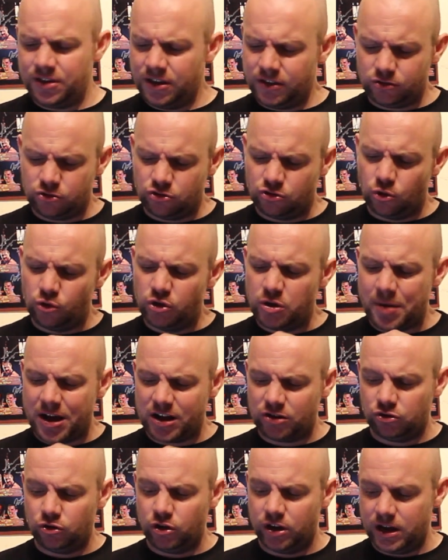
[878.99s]
This was the only
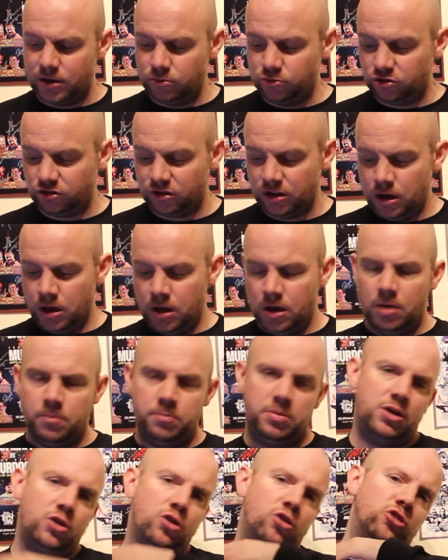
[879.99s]
match not announced
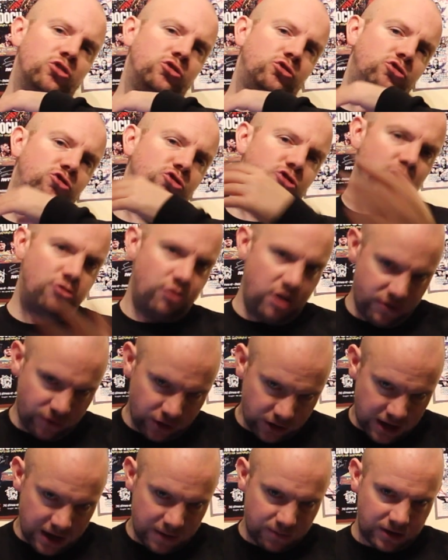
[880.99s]
because G
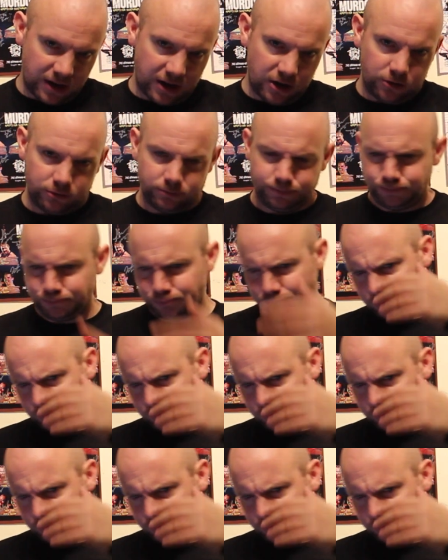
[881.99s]
Raver came down,